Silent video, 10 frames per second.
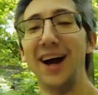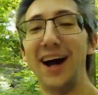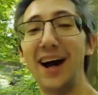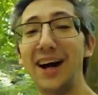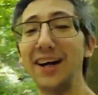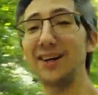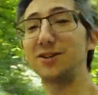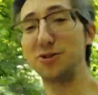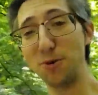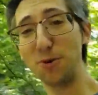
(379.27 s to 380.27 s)
I
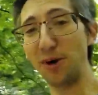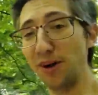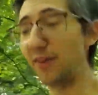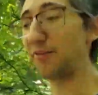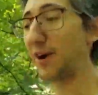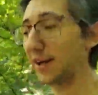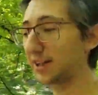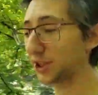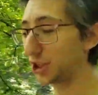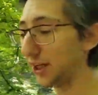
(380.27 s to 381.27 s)
adore the fact that
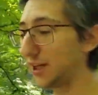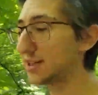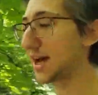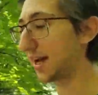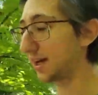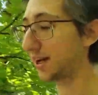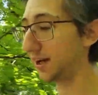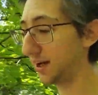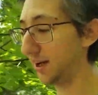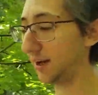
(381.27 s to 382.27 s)
she can take
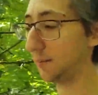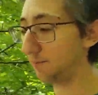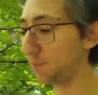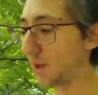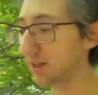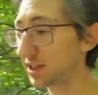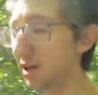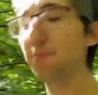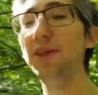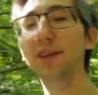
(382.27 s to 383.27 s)

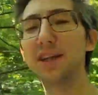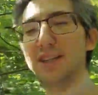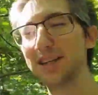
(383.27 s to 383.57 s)
something that is